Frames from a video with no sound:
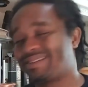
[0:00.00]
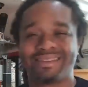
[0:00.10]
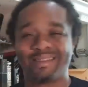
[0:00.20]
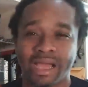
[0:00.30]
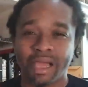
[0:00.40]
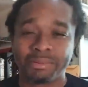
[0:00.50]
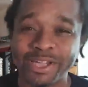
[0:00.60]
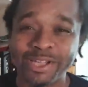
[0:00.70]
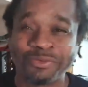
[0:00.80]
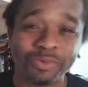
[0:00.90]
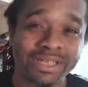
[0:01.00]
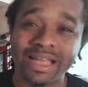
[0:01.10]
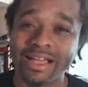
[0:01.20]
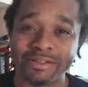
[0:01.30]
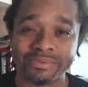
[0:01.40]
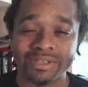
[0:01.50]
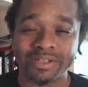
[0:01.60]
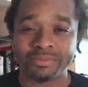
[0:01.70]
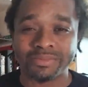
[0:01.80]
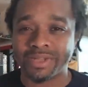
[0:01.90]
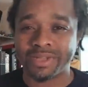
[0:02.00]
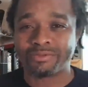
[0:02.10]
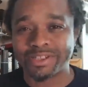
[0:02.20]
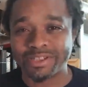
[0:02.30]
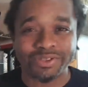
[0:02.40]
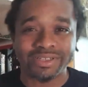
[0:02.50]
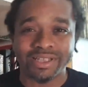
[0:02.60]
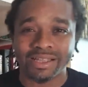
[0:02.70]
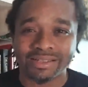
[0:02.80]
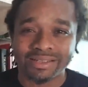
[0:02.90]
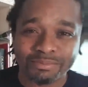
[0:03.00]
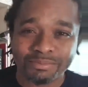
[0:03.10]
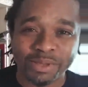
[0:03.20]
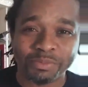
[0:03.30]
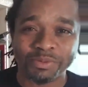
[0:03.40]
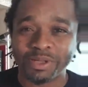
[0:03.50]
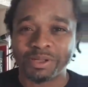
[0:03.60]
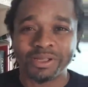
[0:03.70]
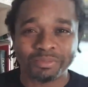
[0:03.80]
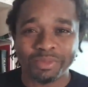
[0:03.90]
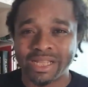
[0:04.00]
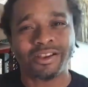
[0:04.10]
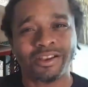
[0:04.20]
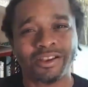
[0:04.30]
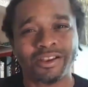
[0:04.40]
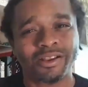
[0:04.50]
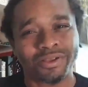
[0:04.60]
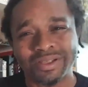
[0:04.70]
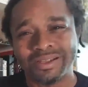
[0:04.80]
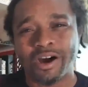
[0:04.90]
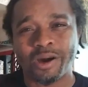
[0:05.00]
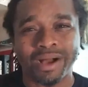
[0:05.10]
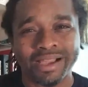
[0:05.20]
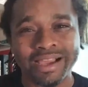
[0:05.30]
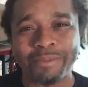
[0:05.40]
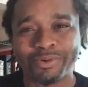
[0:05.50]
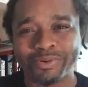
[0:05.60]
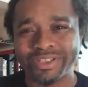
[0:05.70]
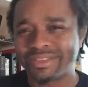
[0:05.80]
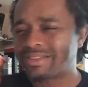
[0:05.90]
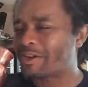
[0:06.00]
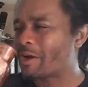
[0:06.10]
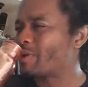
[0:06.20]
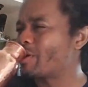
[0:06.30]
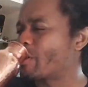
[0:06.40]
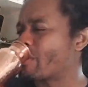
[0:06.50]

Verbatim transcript: I be forgetting we live. You know, I'm not really used to that. People being able to call on my copperage. You know what I mean?